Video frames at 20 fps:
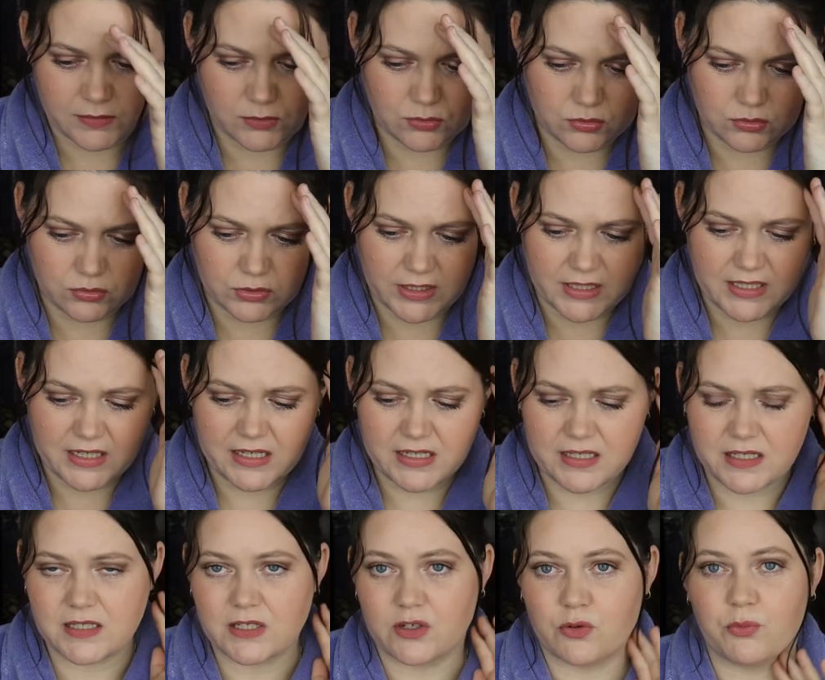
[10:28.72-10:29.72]
ooh, it
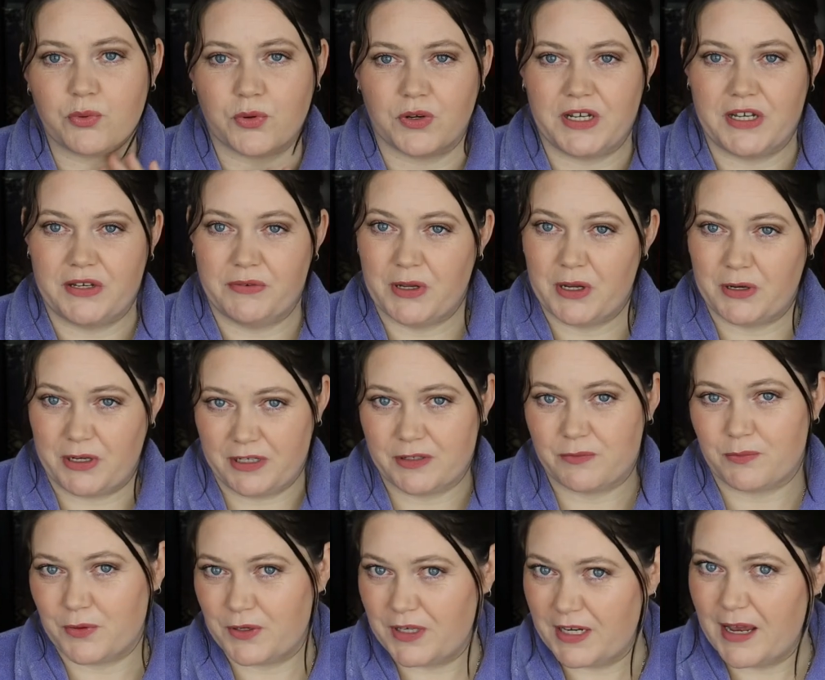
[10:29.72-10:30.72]
is
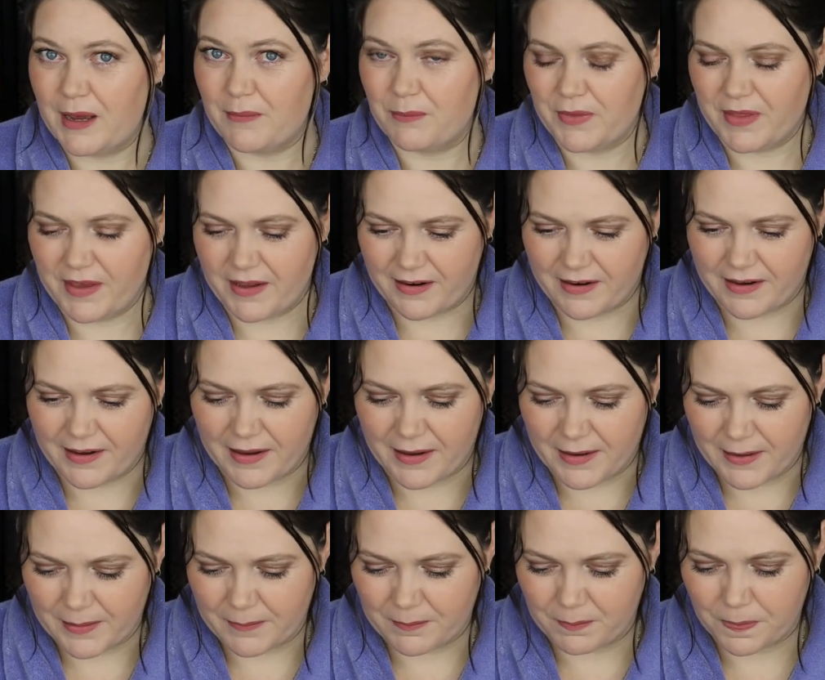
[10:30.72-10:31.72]
pretty up there.
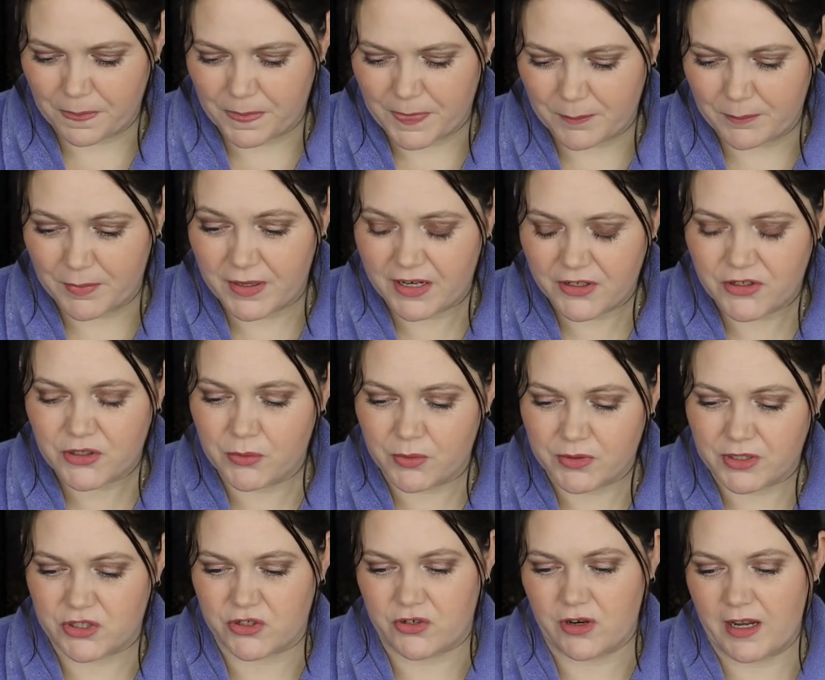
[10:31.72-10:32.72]
But I do
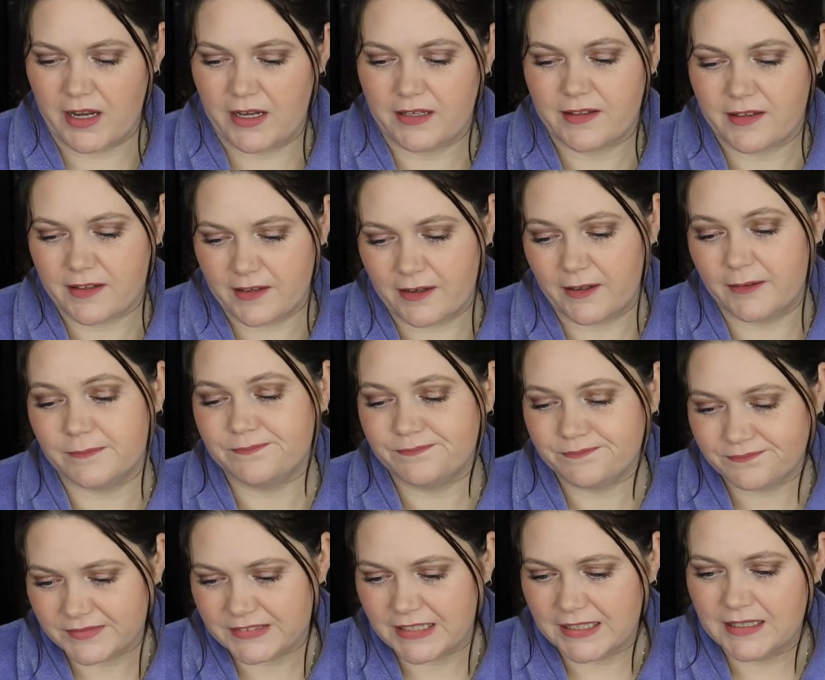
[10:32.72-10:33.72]
want to try it. So
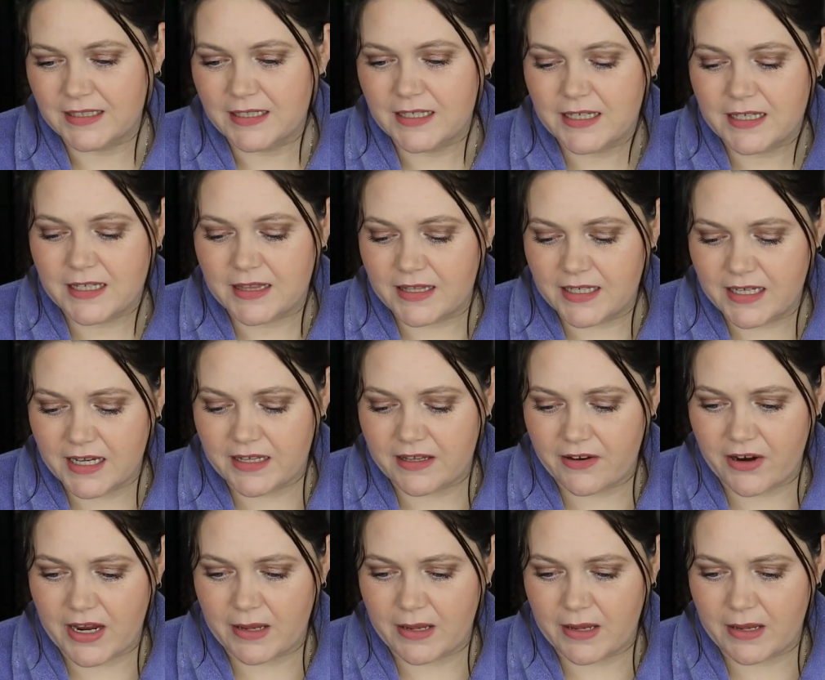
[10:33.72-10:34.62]
the other